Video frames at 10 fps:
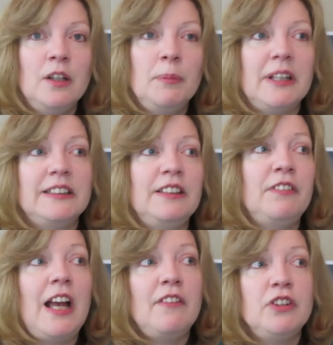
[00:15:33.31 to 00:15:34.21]
Because if
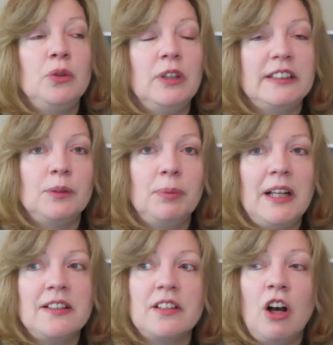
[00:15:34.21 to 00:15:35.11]
I have to do lesson
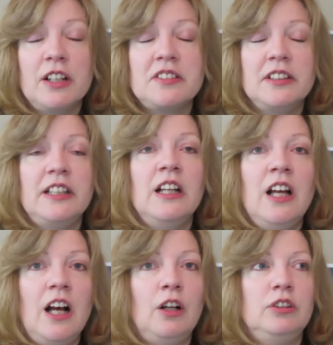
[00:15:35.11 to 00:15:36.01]
plans, honestly,
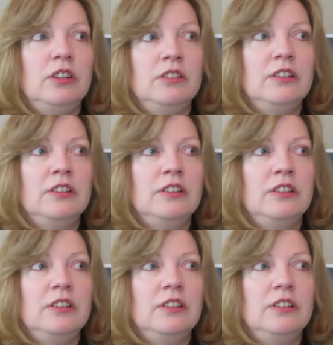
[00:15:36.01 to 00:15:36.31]
I'll,